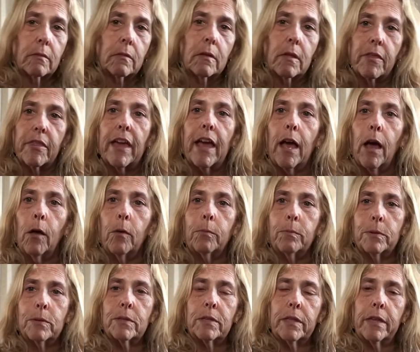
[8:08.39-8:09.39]
The help
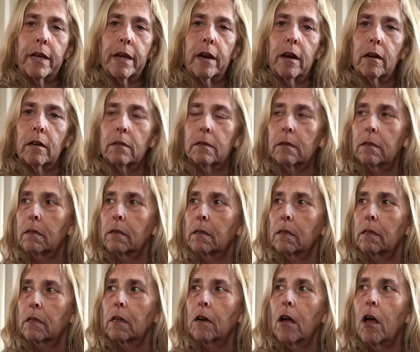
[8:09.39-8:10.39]
is there.
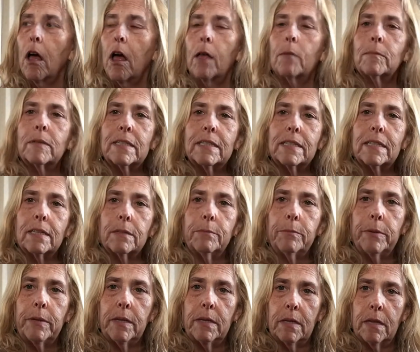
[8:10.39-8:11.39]
The calmness can
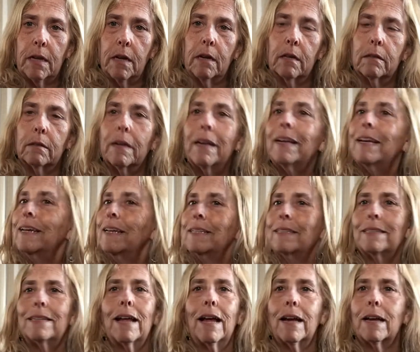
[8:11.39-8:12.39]
be there. It's
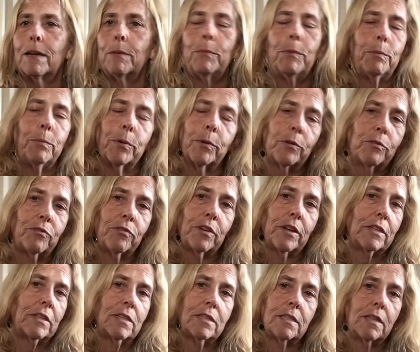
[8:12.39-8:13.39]
not going to be
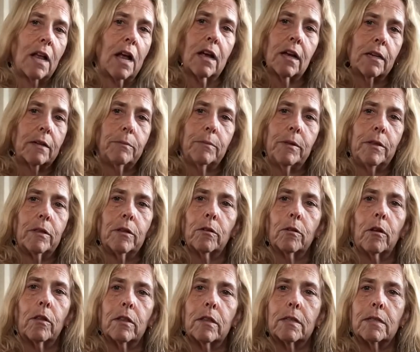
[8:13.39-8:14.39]
perfect. It's not going to be there
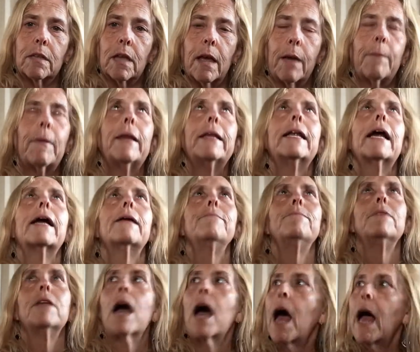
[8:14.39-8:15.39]
all the time. And I'm
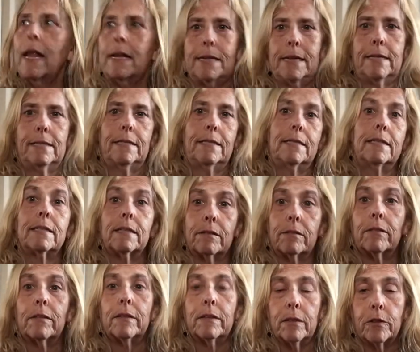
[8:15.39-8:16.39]
not
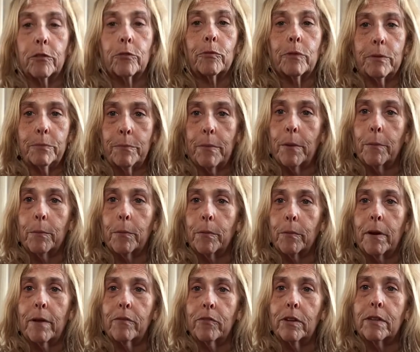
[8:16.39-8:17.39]
necessarily going to remember
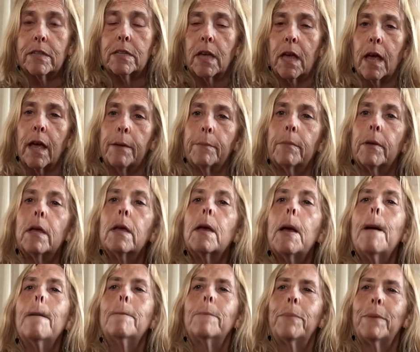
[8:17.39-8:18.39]
every time.
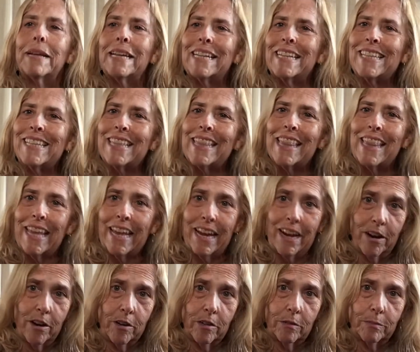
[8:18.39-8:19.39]
But it's
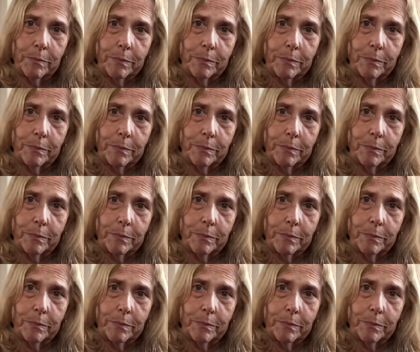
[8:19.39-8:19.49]
there.